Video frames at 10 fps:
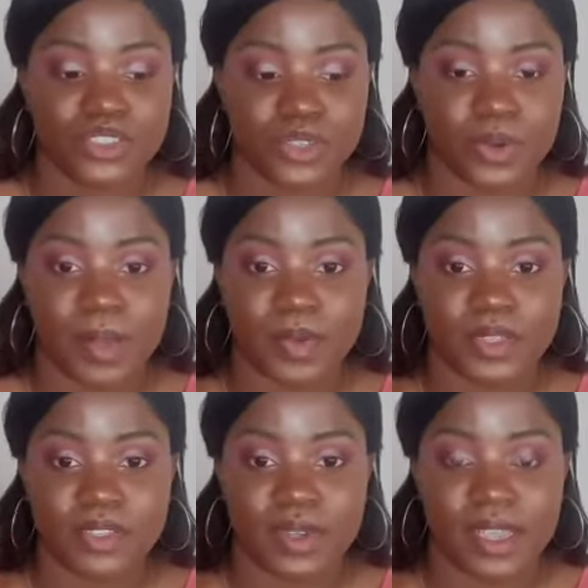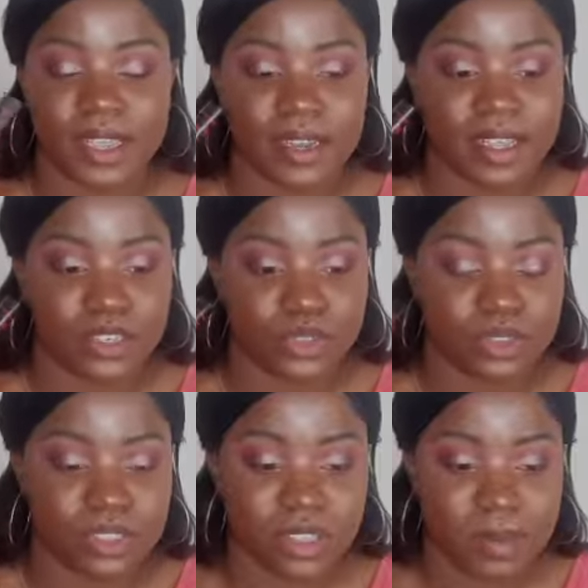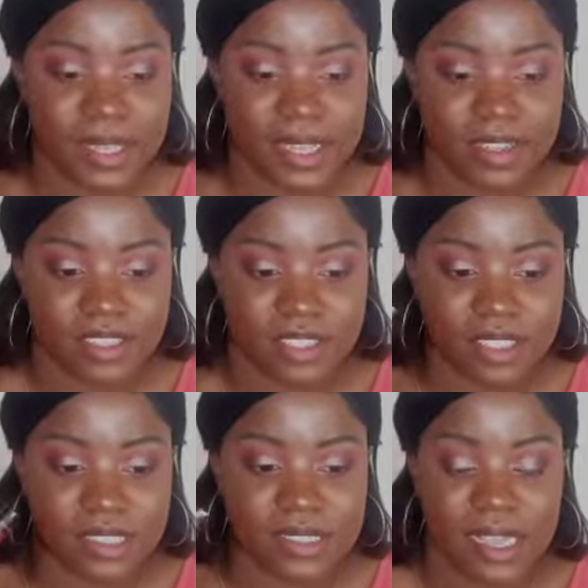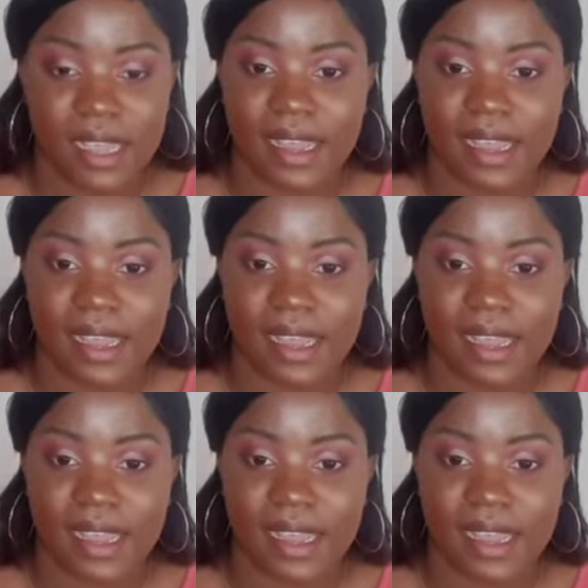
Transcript: So I'm going to go ahead and use this on my lashes,